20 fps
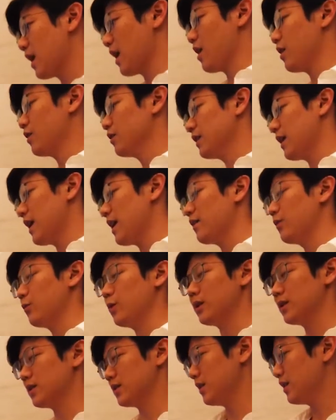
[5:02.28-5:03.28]
out
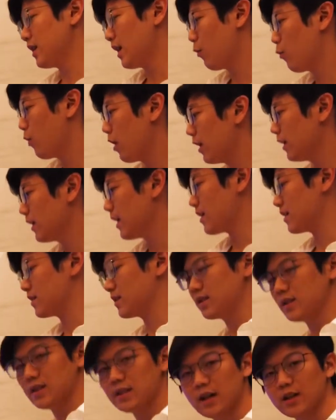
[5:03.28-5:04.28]
with theta 1 and
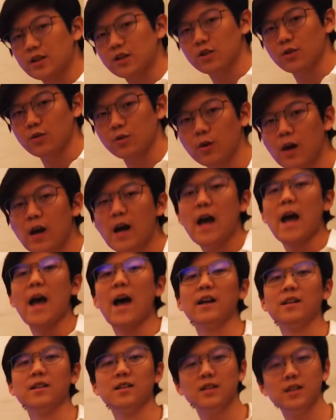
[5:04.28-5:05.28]
theta 2.
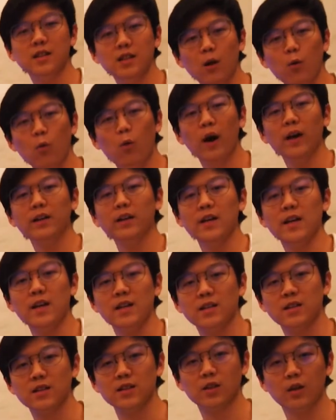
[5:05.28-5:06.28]
And theta 1
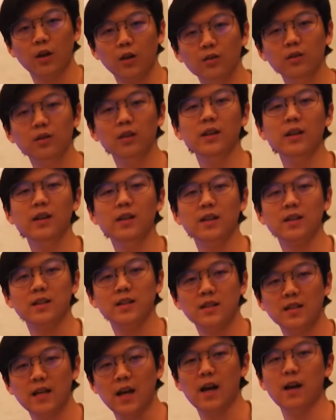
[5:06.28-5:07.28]
is totally the
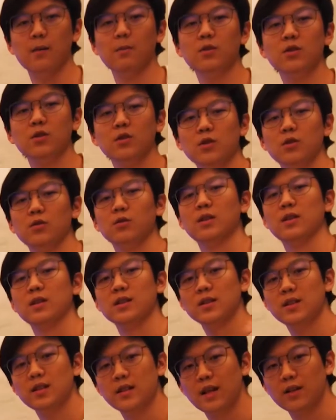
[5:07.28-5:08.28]
same to the
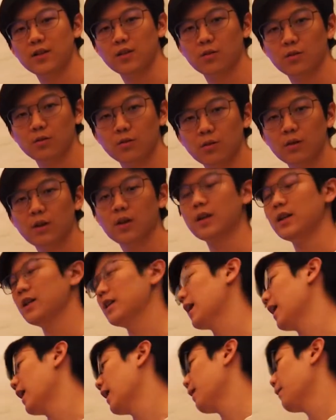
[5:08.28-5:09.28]
theta 2.
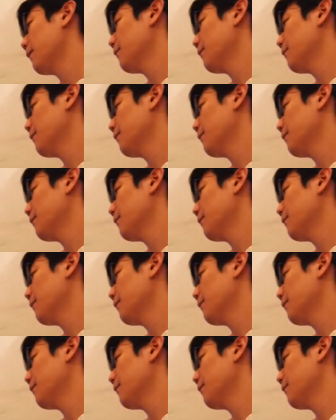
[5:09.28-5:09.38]
Yeah.